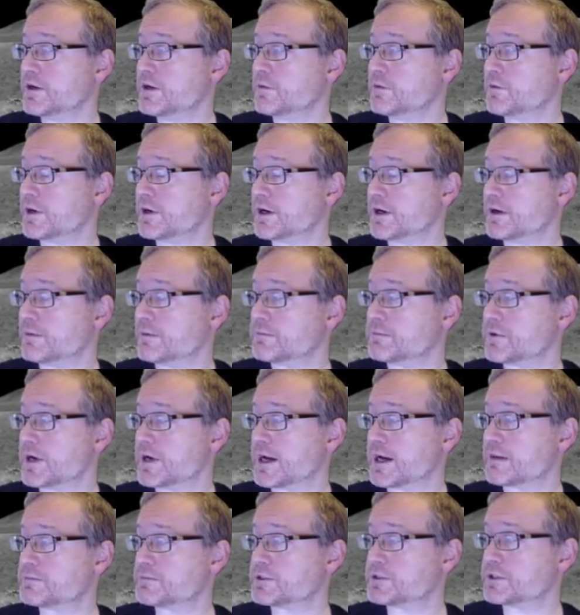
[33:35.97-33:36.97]
where
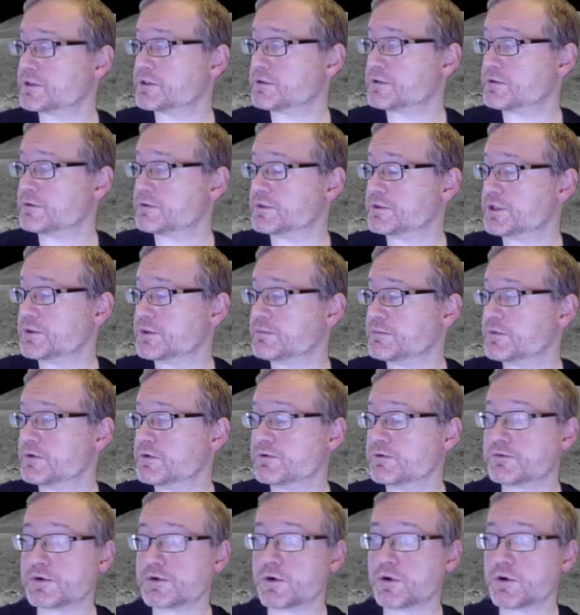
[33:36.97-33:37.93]
perhaps you move